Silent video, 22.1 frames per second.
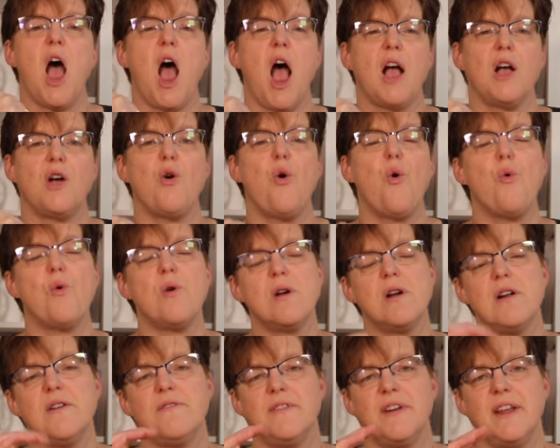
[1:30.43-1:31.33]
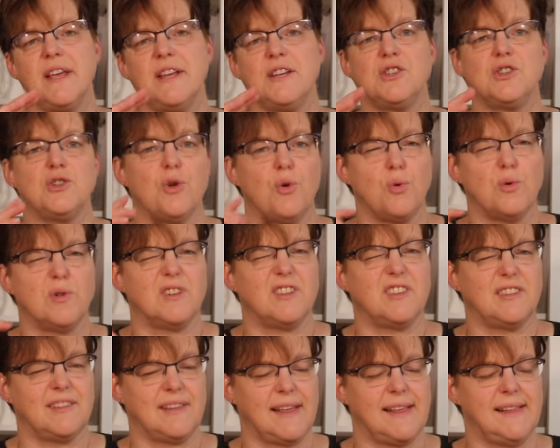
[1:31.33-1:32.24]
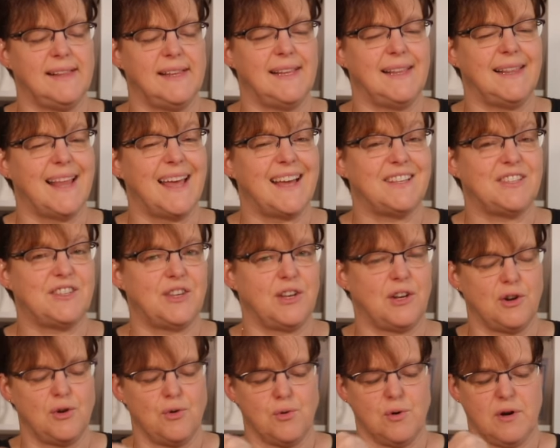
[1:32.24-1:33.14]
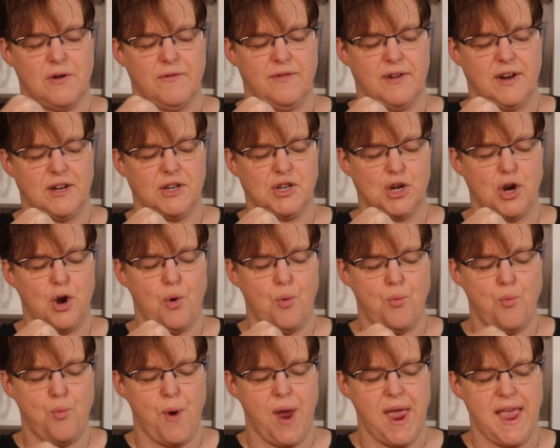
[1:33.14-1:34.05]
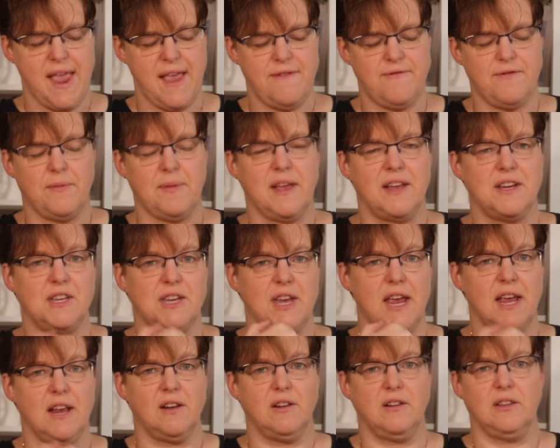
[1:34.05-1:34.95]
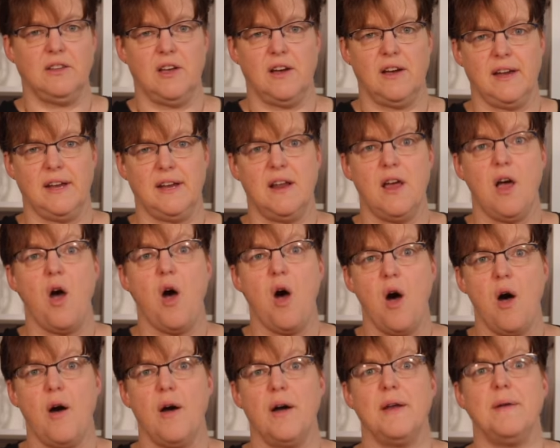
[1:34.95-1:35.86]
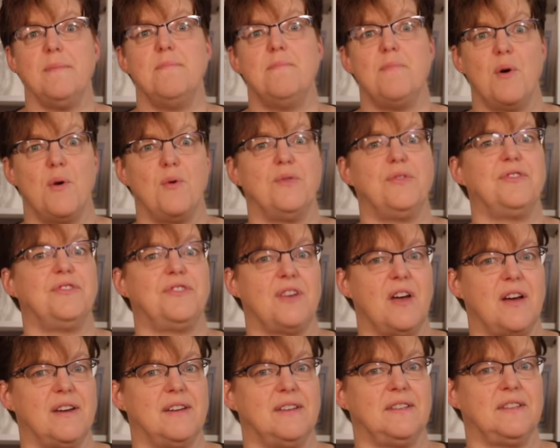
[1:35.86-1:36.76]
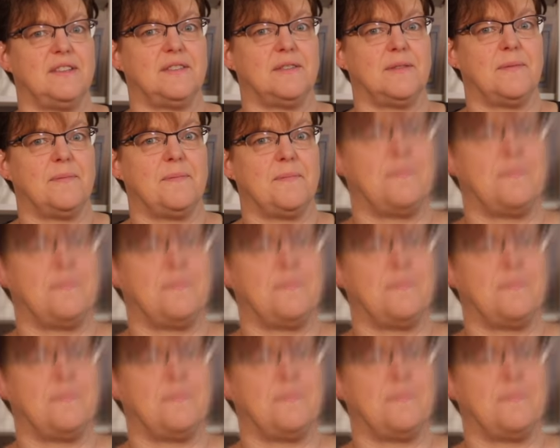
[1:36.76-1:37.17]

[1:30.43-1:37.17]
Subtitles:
a quarter of an inch or slightly less than a quarter of an inch away from that diagonal line on both sides.